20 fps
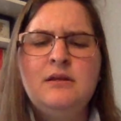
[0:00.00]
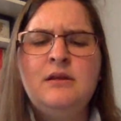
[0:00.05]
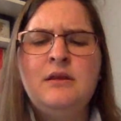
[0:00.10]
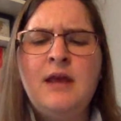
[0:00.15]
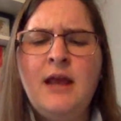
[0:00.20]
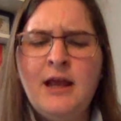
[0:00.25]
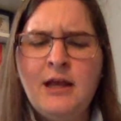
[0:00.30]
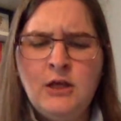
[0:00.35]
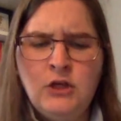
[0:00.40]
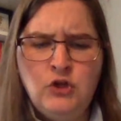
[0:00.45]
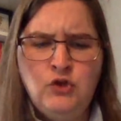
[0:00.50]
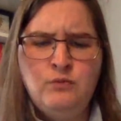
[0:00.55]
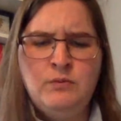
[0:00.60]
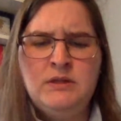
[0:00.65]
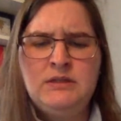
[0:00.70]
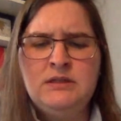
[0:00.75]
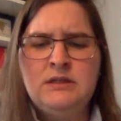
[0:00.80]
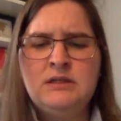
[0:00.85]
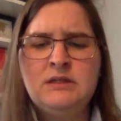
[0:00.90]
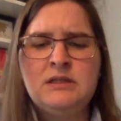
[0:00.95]
Thank you,
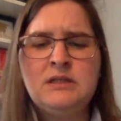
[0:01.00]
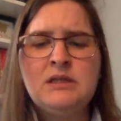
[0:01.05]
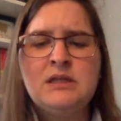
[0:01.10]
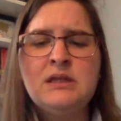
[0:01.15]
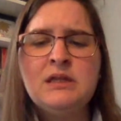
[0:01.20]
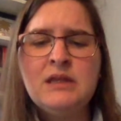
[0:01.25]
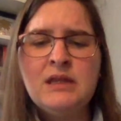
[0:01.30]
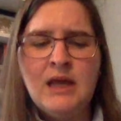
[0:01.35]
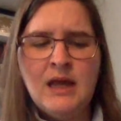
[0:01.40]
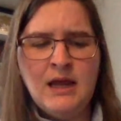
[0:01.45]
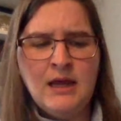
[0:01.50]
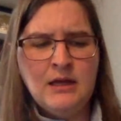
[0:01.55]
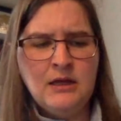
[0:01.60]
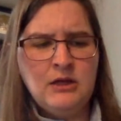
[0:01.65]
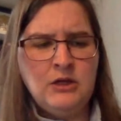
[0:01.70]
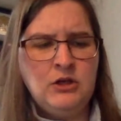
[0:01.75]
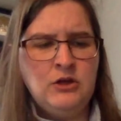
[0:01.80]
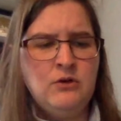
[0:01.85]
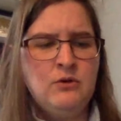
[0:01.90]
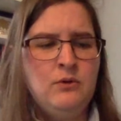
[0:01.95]
Mrs.
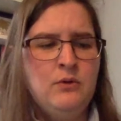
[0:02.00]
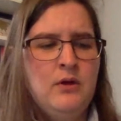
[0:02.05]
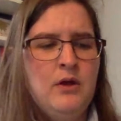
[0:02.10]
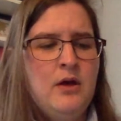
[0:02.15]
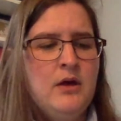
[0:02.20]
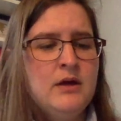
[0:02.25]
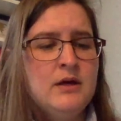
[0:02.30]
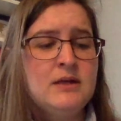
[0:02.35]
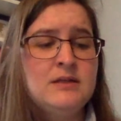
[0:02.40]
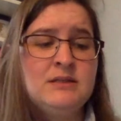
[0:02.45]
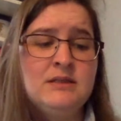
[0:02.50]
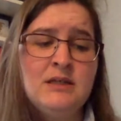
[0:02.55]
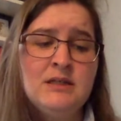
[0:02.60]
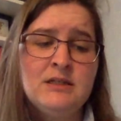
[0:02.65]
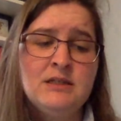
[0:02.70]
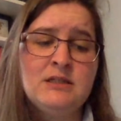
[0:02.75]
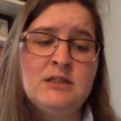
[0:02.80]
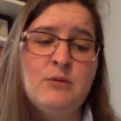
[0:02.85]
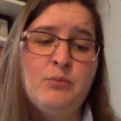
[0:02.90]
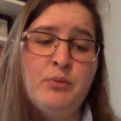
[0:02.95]
Thank you, because this
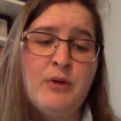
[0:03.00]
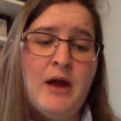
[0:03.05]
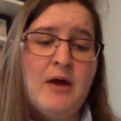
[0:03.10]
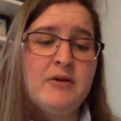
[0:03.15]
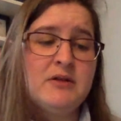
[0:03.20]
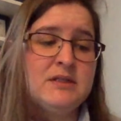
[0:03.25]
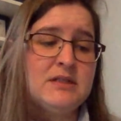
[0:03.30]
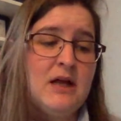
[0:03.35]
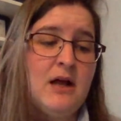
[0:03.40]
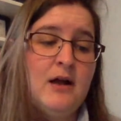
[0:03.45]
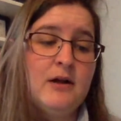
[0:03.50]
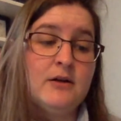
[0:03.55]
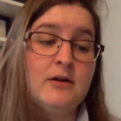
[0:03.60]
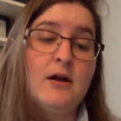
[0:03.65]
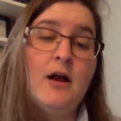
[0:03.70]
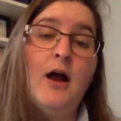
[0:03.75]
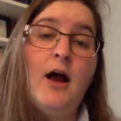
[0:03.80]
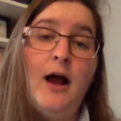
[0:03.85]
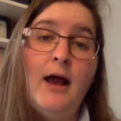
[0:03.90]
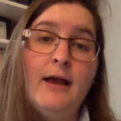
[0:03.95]
is the proudest honor
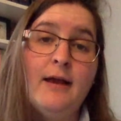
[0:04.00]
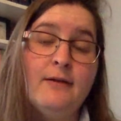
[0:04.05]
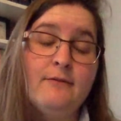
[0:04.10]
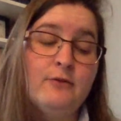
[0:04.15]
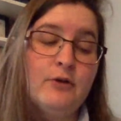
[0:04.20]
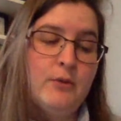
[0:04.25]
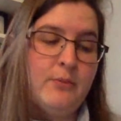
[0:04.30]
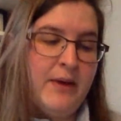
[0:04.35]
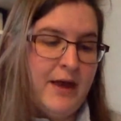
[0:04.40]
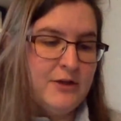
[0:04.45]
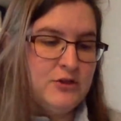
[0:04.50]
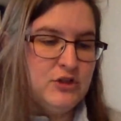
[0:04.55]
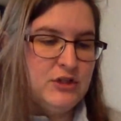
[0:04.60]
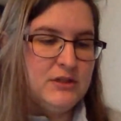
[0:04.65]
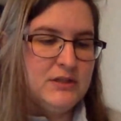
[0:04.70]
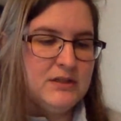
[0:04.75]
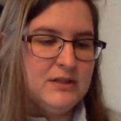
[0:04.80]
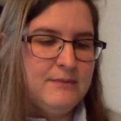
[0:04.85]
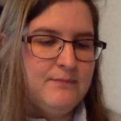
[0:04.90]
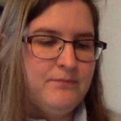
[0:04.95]
I ever
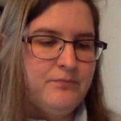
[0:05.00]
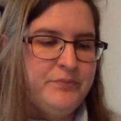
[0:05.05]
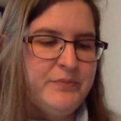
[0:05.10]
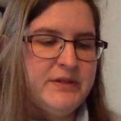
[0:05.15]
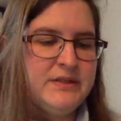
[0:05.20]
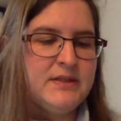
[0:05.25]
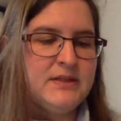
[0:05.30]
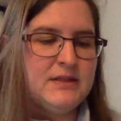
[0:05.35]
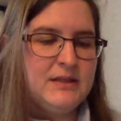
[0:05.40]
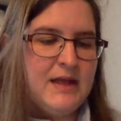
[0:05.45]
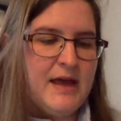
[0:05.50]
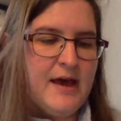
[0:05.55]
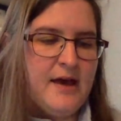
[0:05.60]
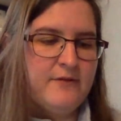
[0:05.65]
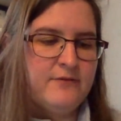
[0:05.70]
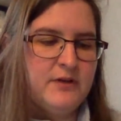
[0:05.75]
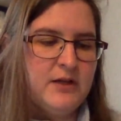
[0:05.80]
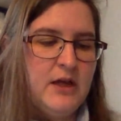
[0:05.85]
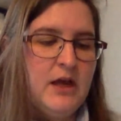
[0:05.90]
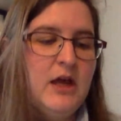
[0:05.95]
imagined. Mrs.
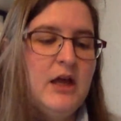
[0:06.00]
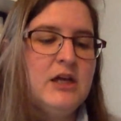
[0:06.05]
laughed.